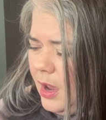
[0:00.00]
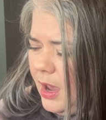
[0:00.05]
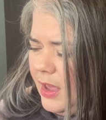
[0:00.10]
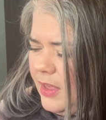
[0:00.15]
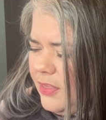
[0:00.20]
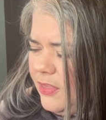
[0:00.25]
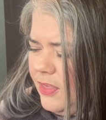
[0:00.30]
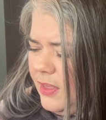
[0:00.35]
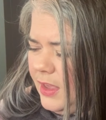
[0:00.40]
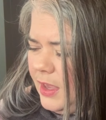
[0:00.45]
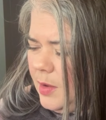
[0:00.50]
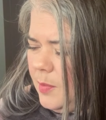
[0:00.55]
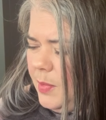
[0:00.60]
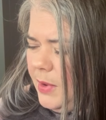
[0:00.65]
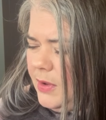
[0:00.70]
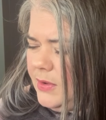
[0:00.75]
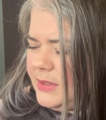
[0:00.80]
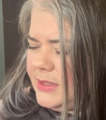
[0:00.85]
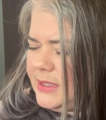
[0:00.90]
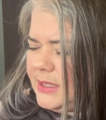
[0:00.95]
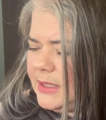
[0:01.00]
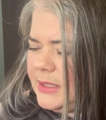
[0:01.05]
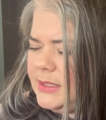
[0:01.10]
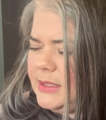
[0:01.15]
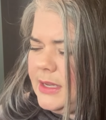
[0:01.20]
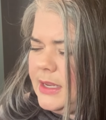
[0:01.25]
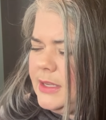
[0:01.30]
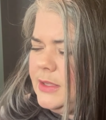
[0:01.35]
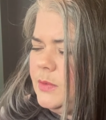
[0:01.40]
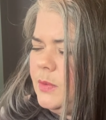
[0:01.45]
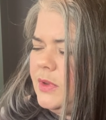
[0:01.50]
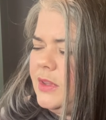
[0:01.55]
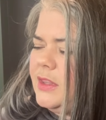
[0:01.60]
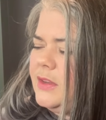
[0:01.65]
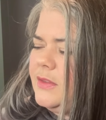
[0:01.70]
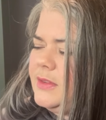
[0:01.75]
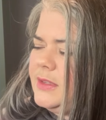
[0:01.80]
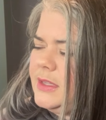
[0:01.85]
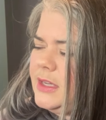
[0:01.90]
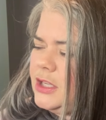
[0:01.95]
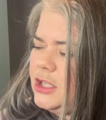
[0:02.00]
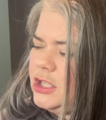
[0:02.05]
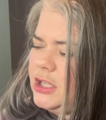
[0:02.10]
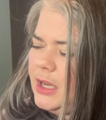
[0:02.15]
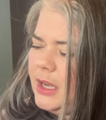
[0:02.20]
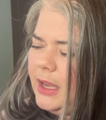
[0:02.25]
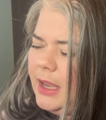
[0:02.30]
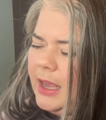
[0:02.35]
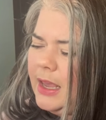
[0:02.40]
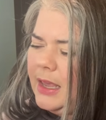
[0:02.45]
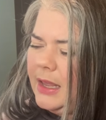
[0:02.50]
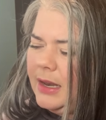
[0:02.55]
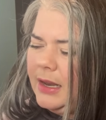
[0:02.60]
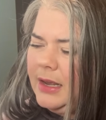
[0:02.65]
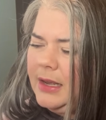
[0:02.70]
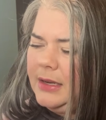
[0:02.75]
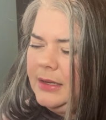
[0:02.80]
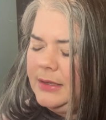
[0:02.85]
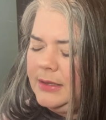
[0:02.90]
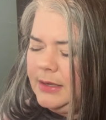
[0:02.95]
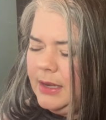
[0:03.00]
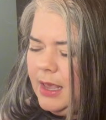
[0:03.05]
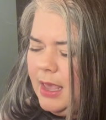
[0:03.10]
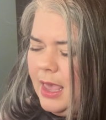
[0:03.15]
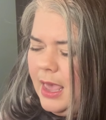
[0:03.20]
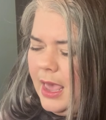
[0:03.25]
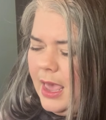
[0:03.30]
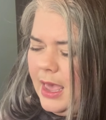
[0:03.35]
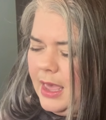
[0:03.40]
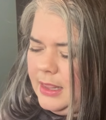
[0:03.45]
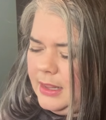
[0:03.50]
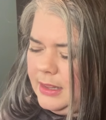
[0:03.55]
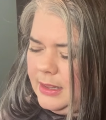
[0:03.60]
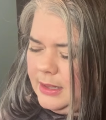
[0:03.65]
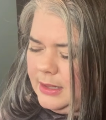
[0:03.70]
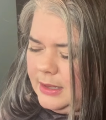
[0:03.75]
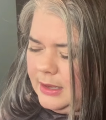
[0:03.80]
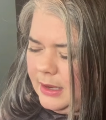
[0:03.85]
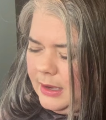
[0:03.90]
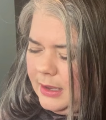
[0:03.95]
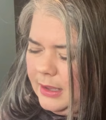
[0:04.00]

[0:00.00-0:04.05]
think, about 6 days worth of stitching in it, and